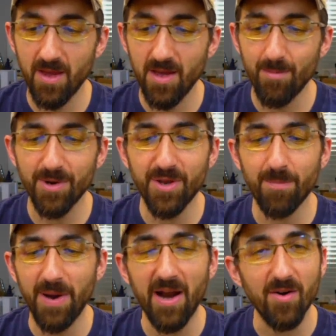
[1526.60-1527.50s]
But their
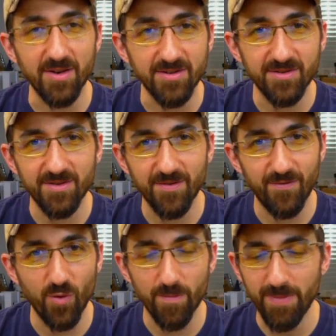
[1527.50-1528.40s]
parents
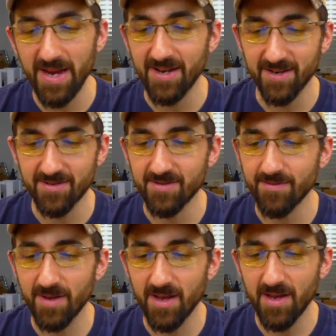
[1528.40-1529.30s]
forbade it.
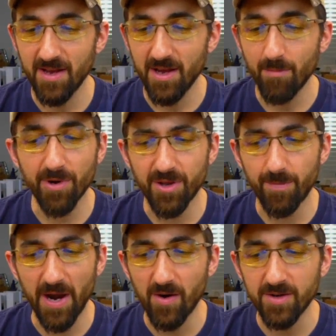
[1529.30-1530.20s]
But their
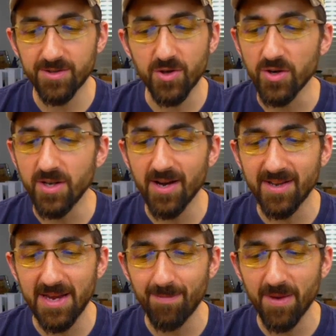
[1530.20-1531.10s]
parents could not
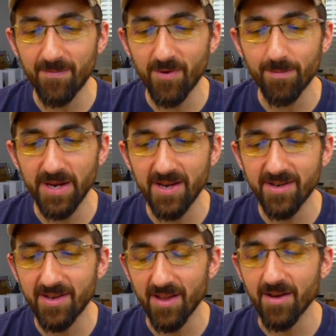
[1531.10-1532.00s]
keep them from being
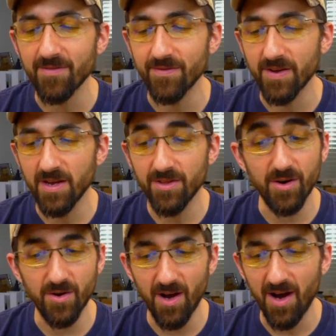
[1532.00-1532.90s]
in love. Their
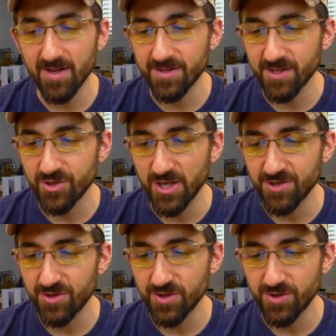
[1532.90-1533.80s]
nods and
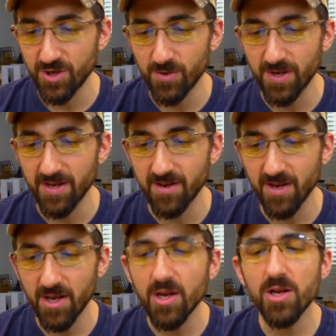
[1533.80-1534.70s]
gestures showed it.
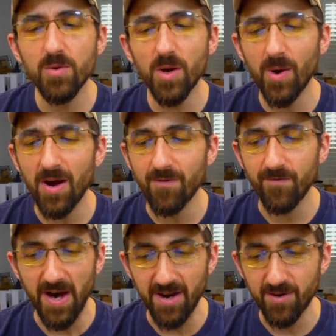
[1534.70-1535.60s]
You know how
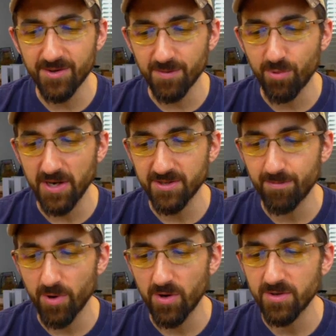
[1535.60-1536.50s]
fire suppressed
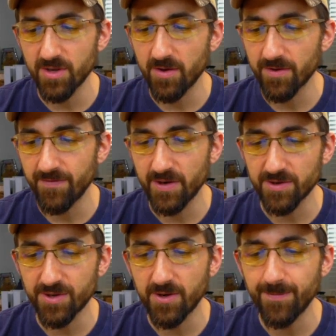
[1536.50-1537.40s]
burns all the
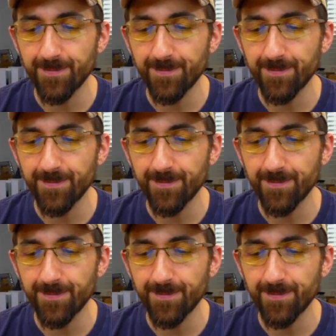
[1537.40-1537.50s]
fiercer.